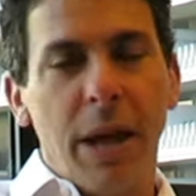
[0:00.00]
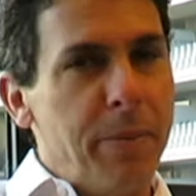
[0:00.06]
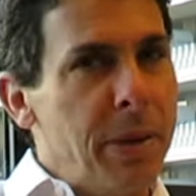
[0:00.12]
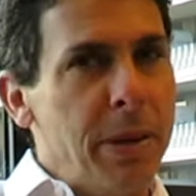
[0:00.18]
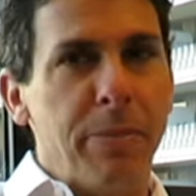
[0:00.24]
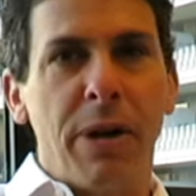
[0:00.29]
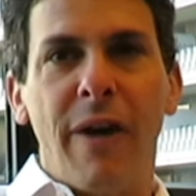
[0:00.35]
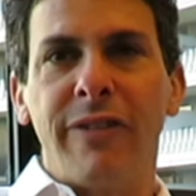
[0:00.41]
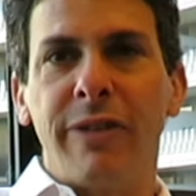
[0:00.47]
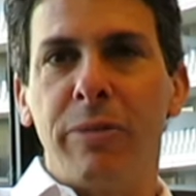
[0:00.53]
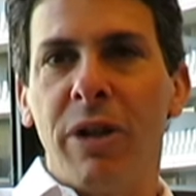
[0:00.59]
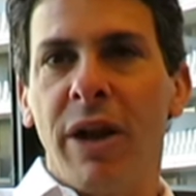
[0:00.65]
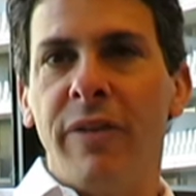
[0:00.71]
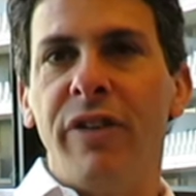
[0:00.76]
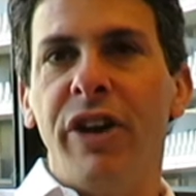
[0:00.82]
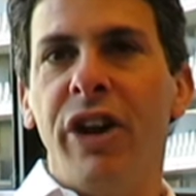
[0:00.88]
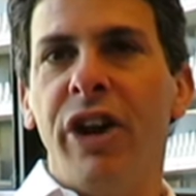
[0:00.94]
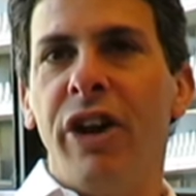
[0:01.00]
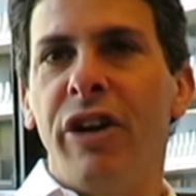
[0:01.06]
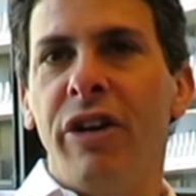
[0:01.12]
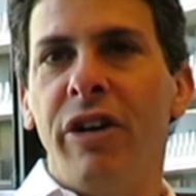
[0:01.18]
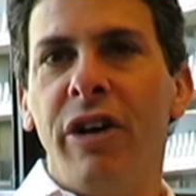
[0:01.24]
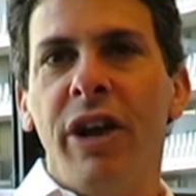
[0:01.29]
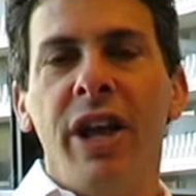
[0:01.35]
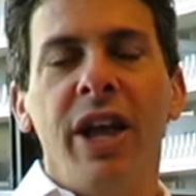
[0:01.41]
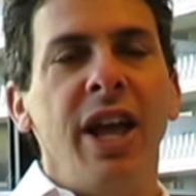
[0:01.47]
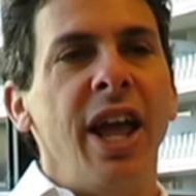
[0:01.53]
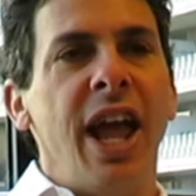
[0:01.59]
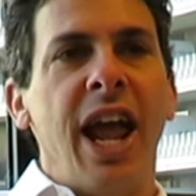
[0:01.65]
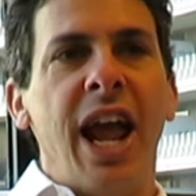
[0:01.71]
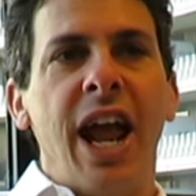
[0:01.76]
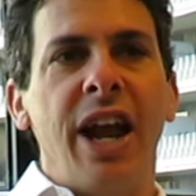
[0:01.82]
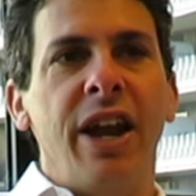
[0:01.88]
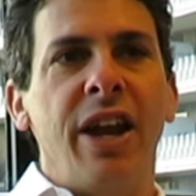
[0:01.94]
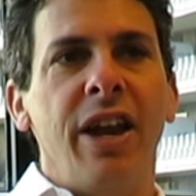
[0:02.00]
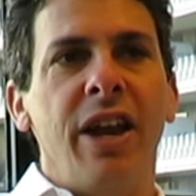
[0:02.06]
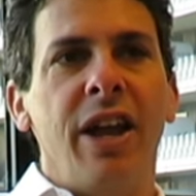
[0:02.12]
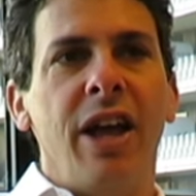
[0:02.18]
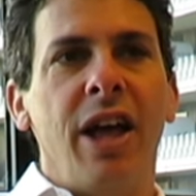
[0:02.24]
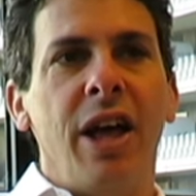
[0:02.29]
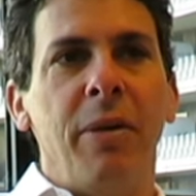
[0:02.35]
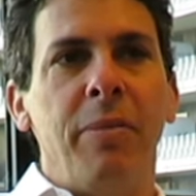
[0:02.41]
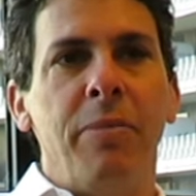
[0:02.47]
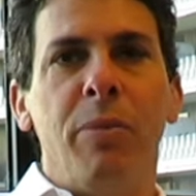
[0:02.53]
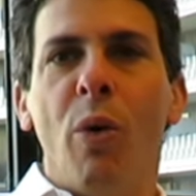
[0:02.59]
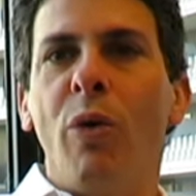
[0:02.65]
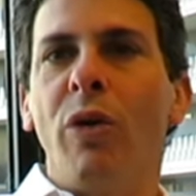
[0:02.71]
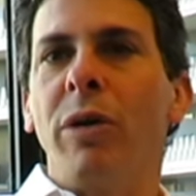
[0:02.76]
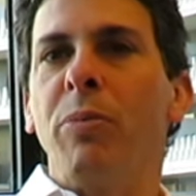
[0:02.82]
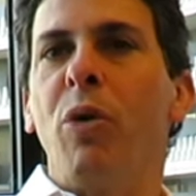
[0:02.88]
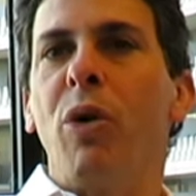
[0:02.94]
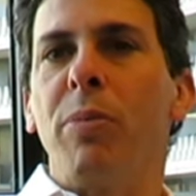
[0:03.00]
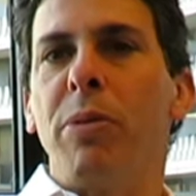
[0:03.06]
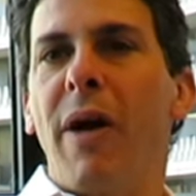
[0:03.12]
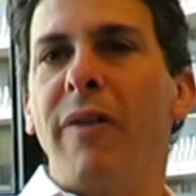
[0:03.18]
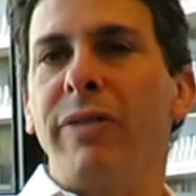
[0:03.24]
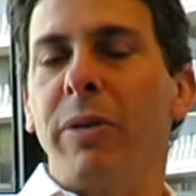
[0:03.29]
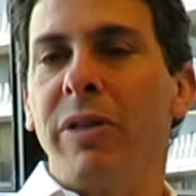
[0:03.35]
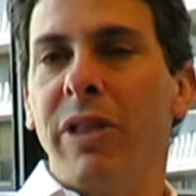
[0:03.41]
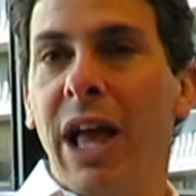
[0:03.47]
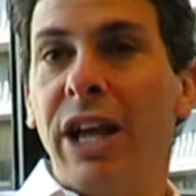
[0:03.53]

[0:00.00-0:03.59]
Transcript: Yeah, been profitable every year, and uh, more and more profitable.